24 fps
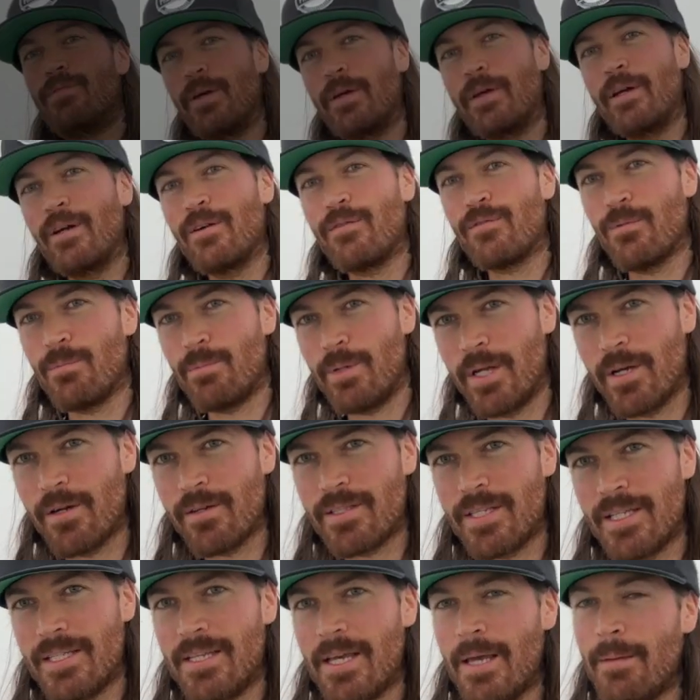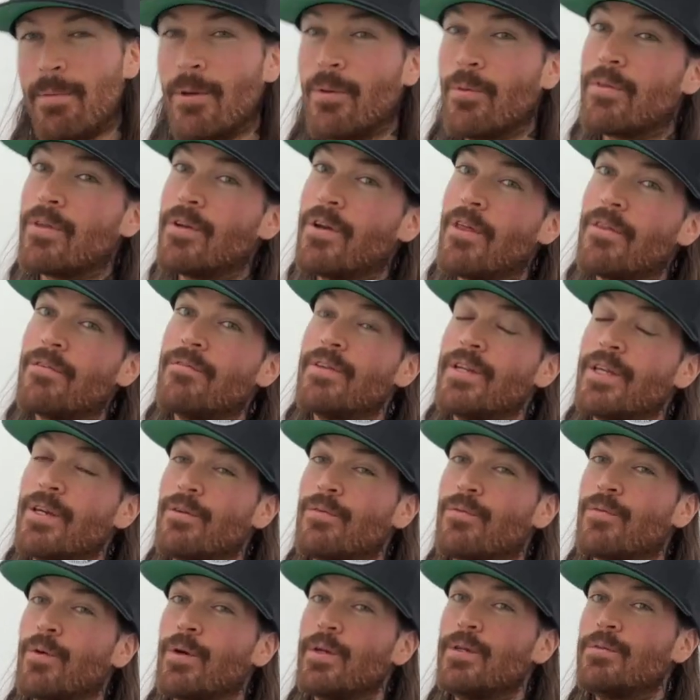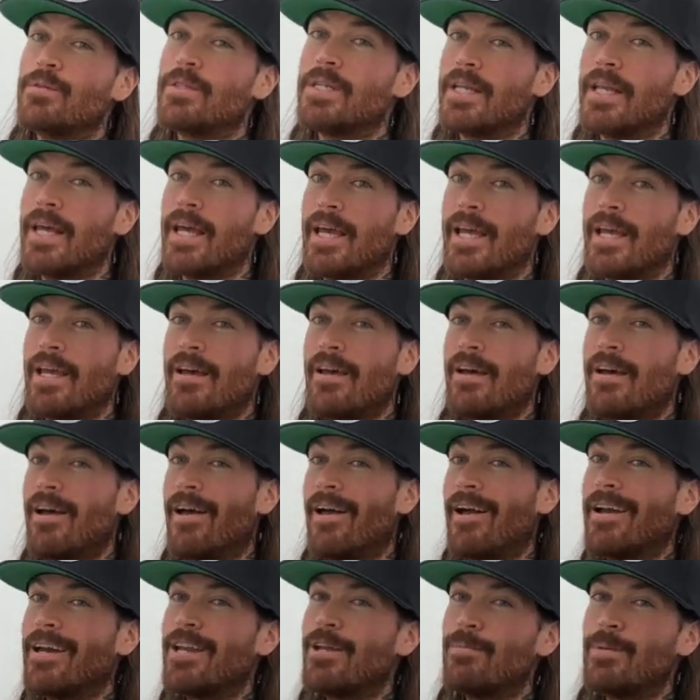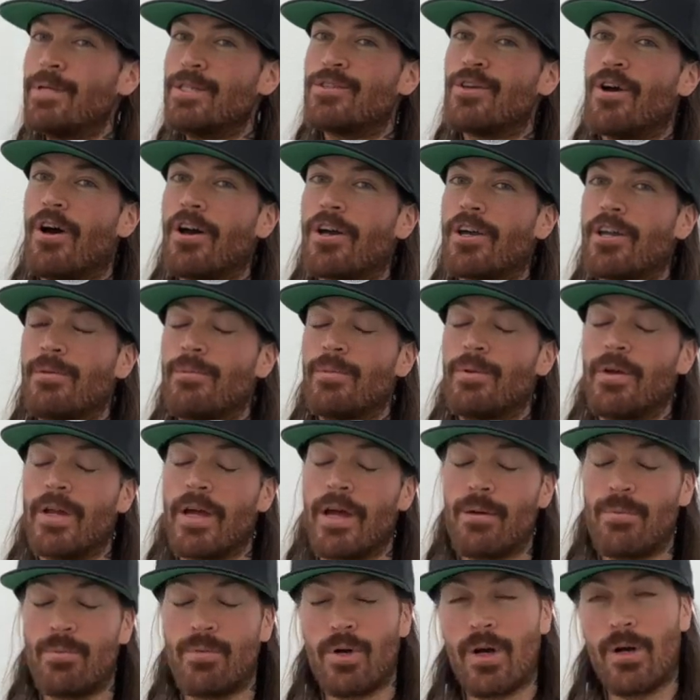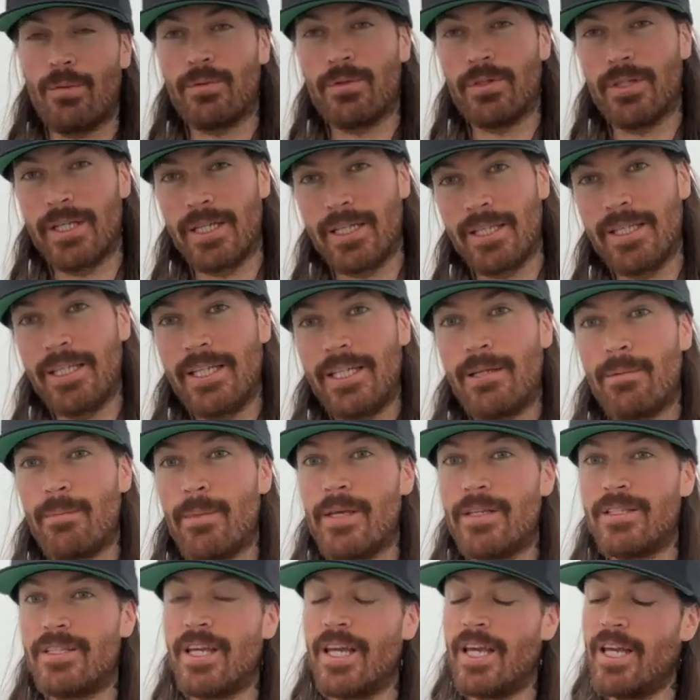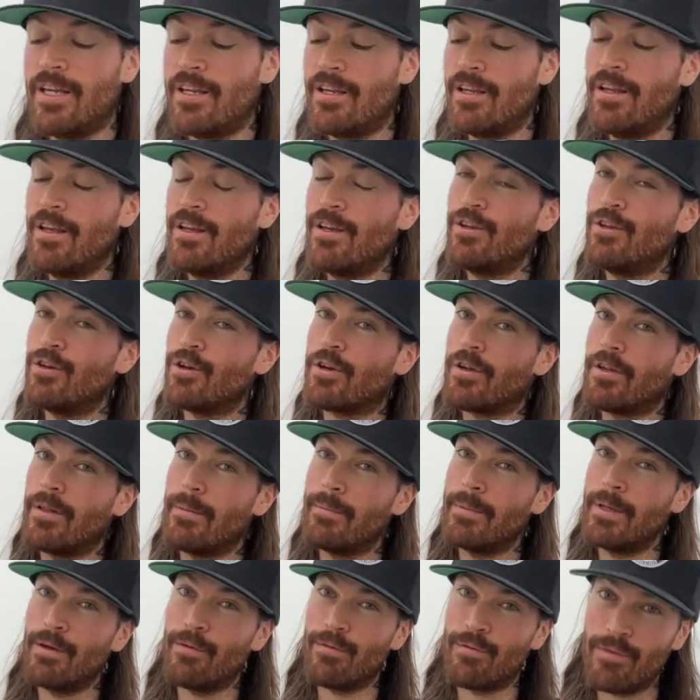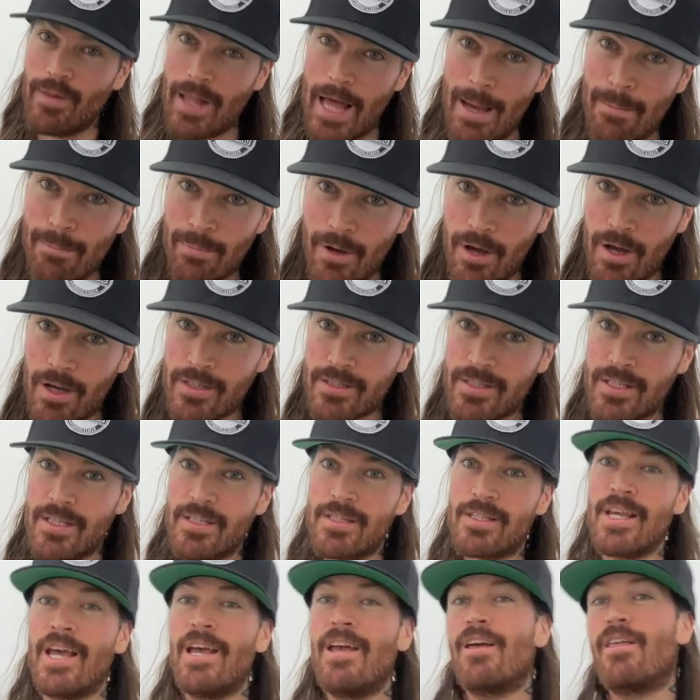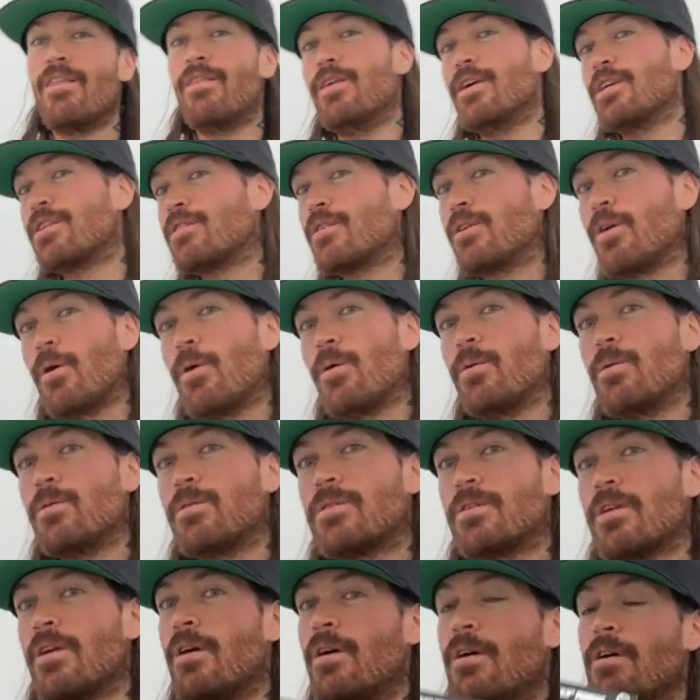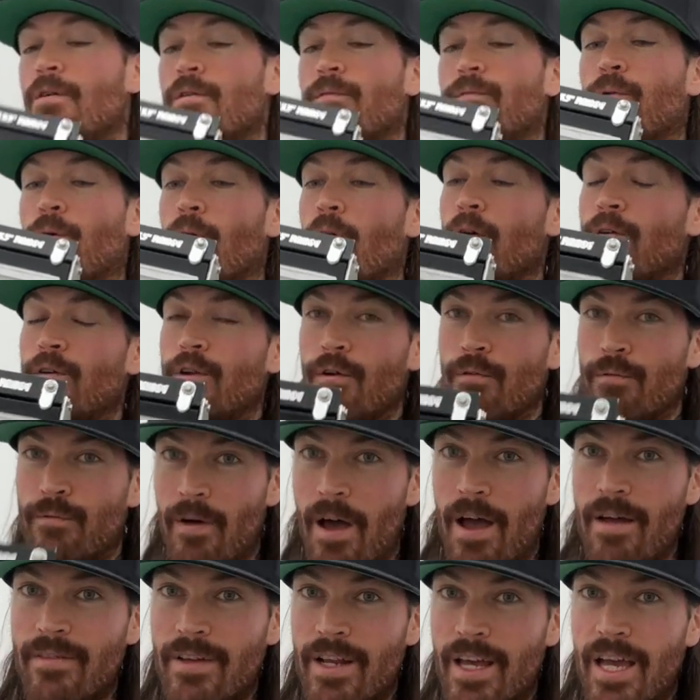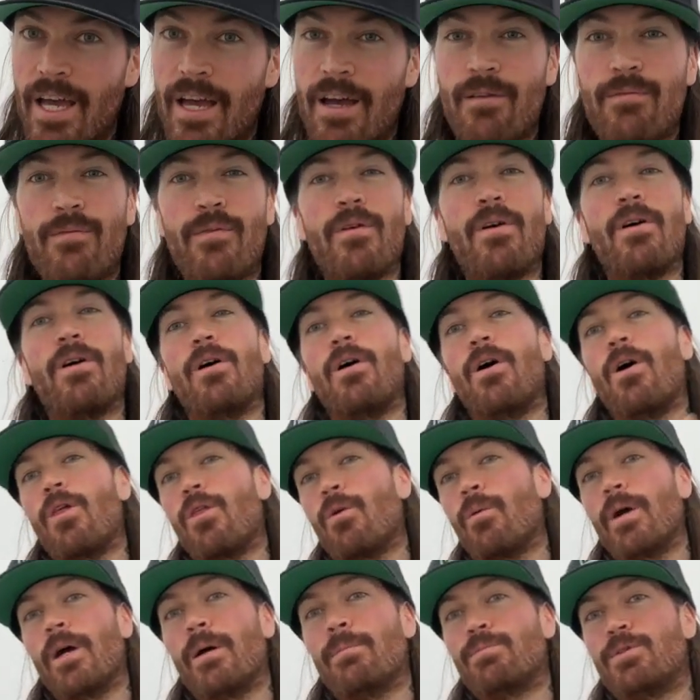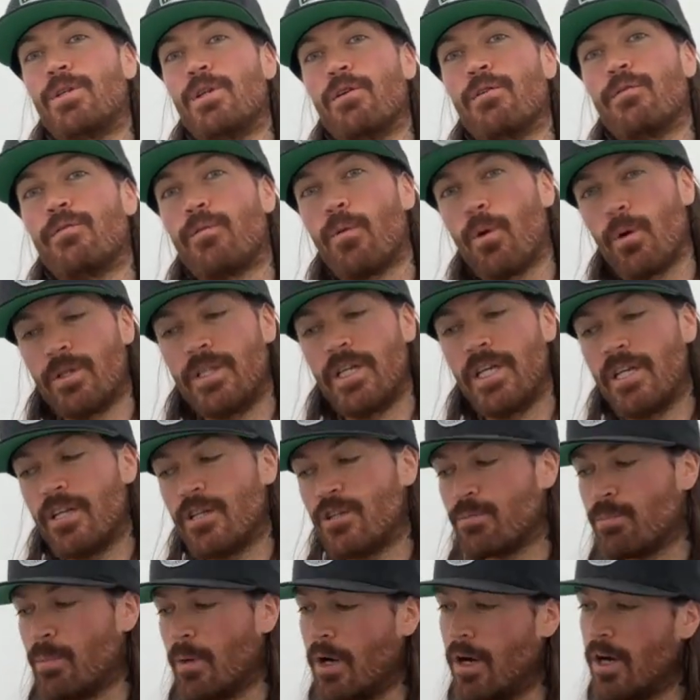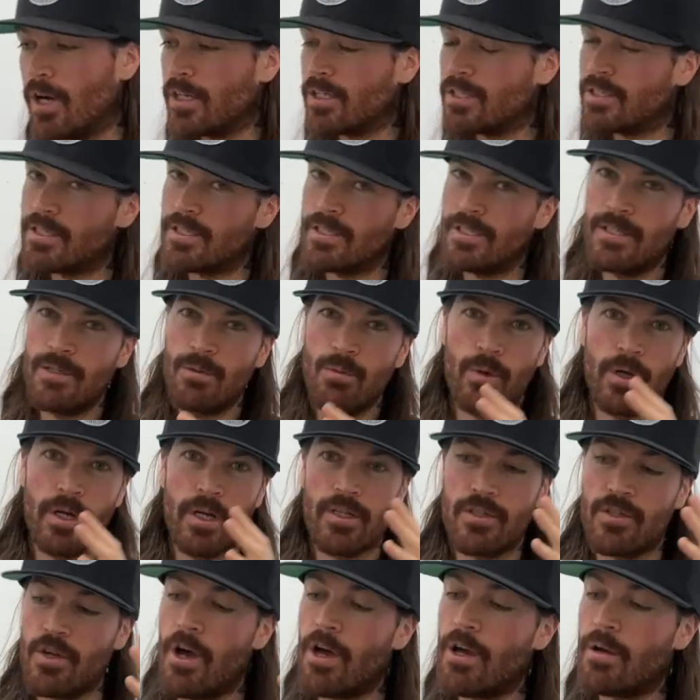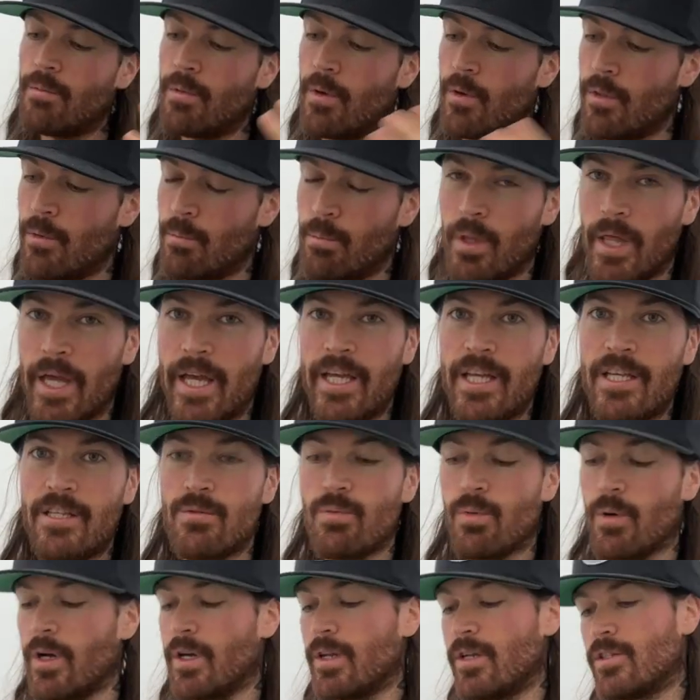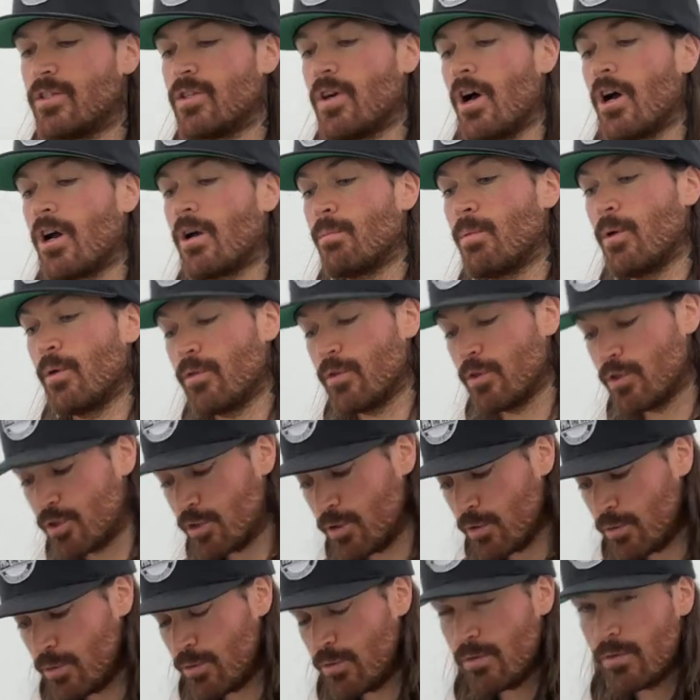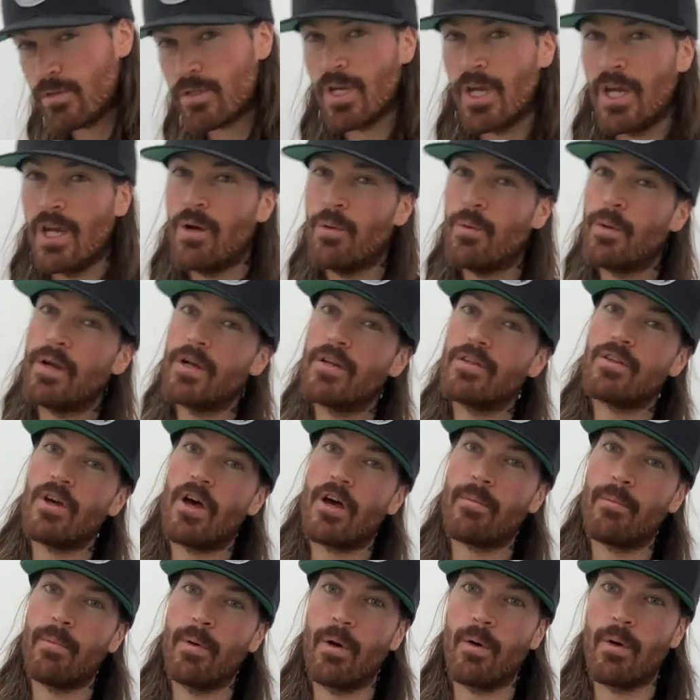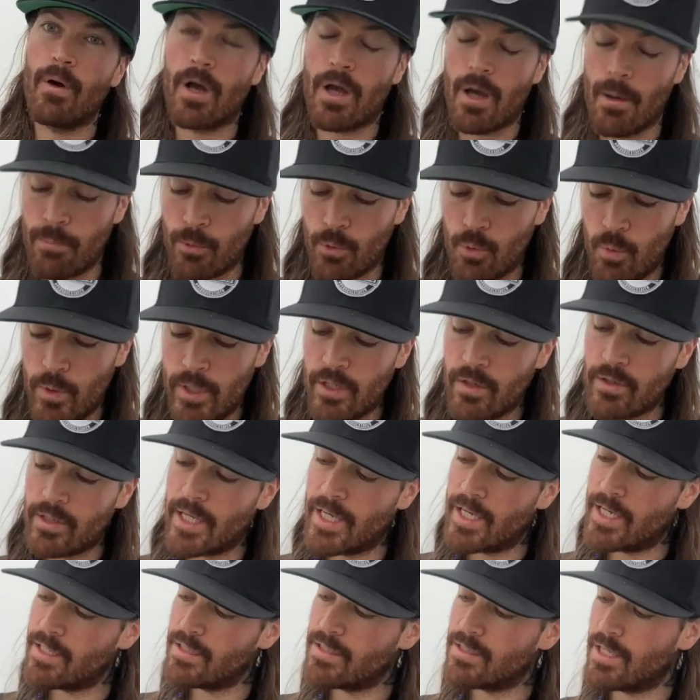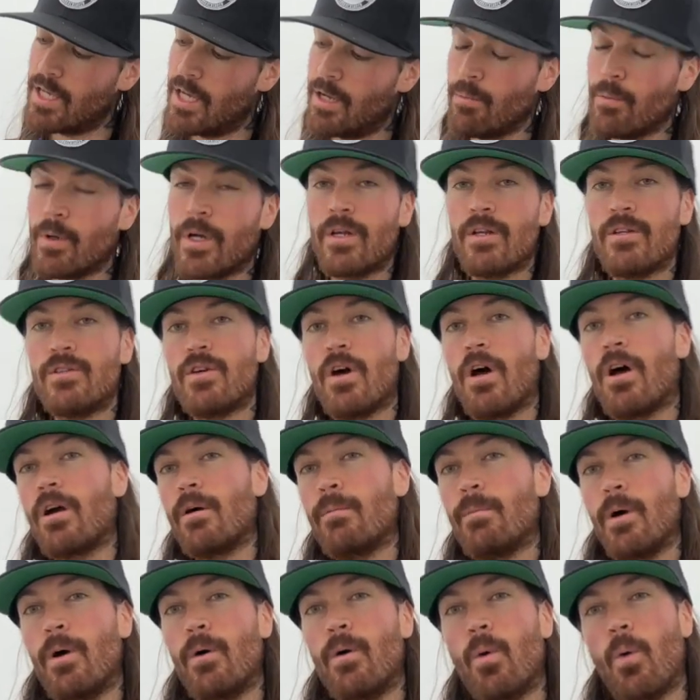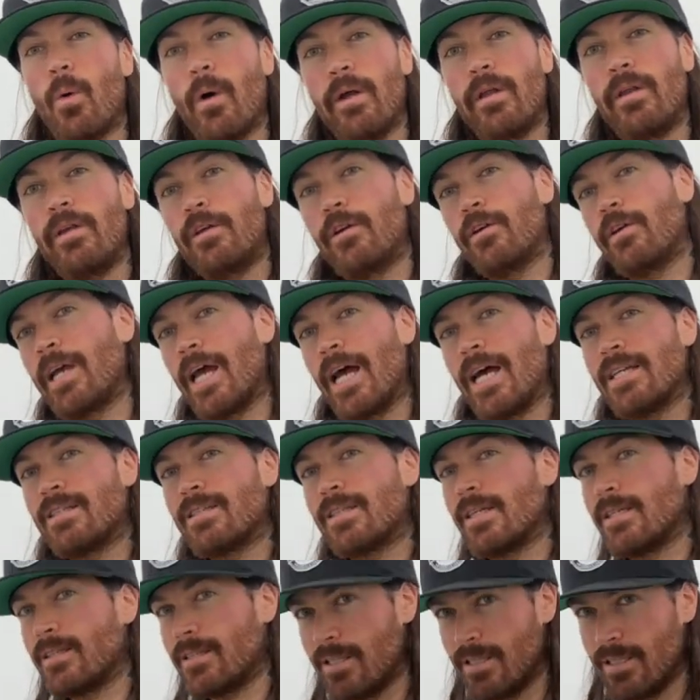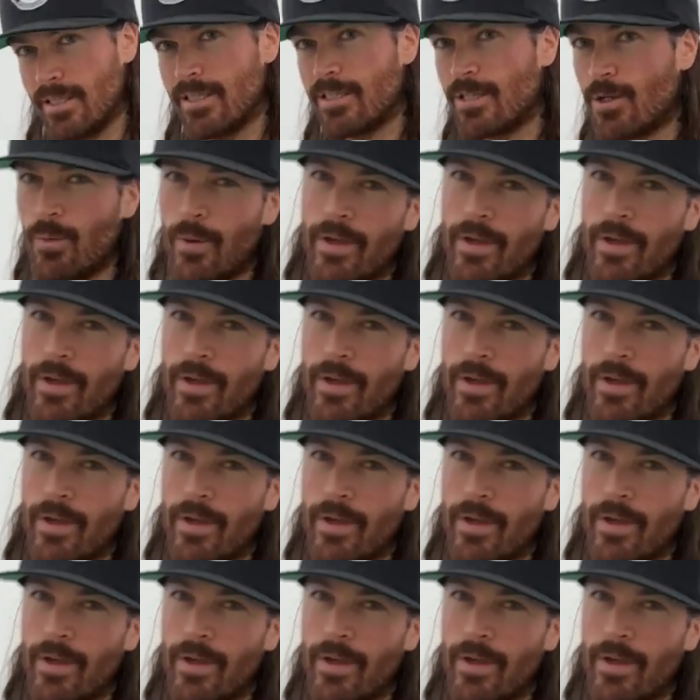here from PRC Taping with another video for you today. I'm going to be talking about how to properly clean and maintain your Columbia flat boxes. This goes for your 5.5 all the way up to your 14-inch box. We're going to talk about the blades, we're going to talk about the shoes, we're going to talk about a couple wheel kits, and we're going to talk about oiling your gaskets in this quick